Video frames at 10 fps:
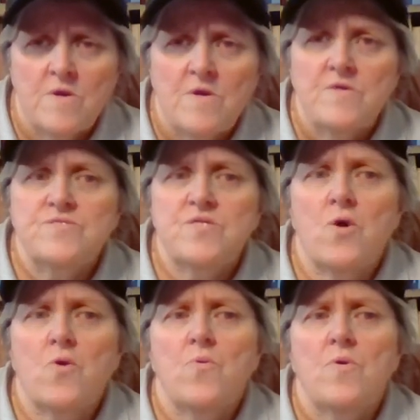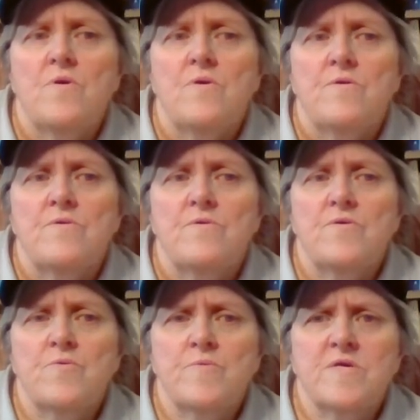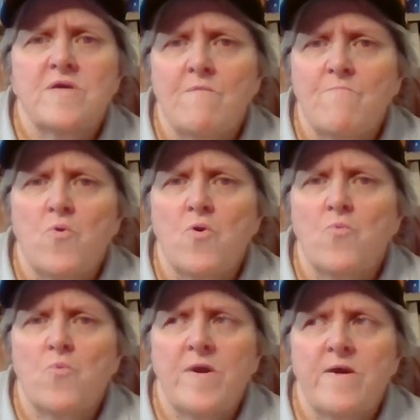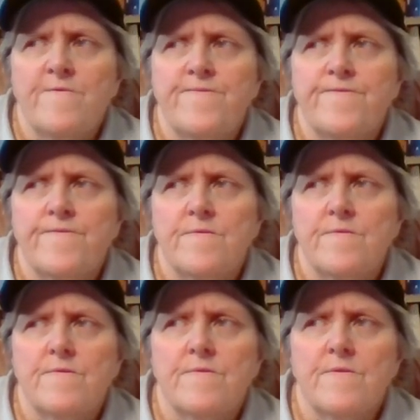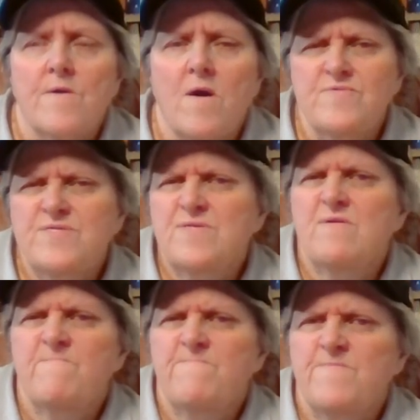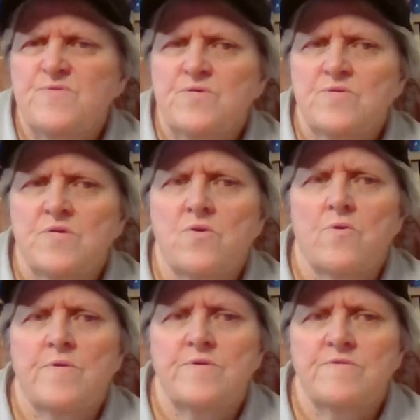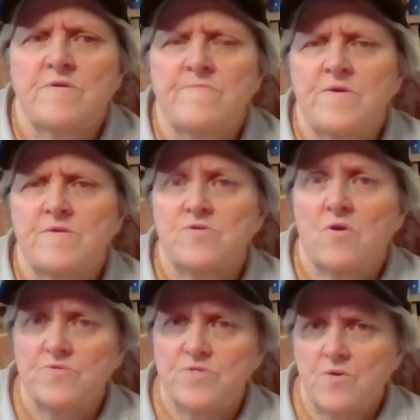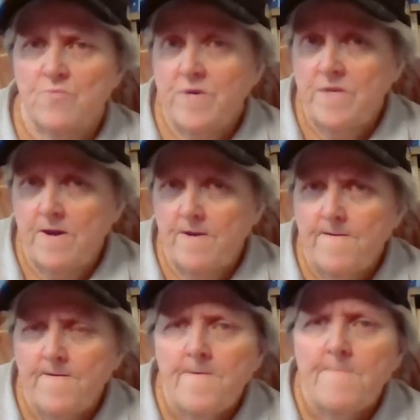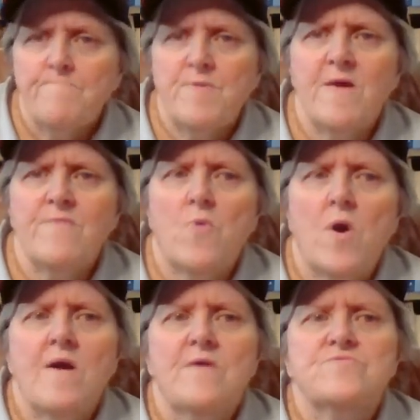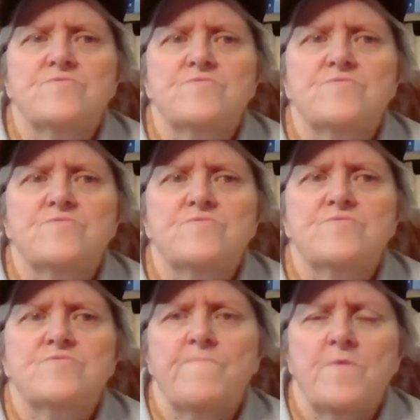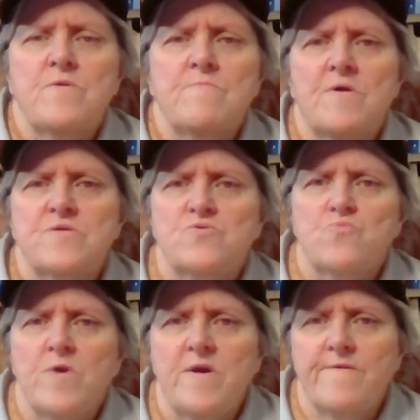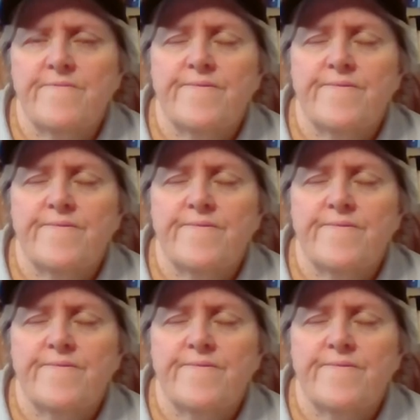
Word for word: So you really are more with, obviously not physically or in, in the adult arena, but otherwise you are very much with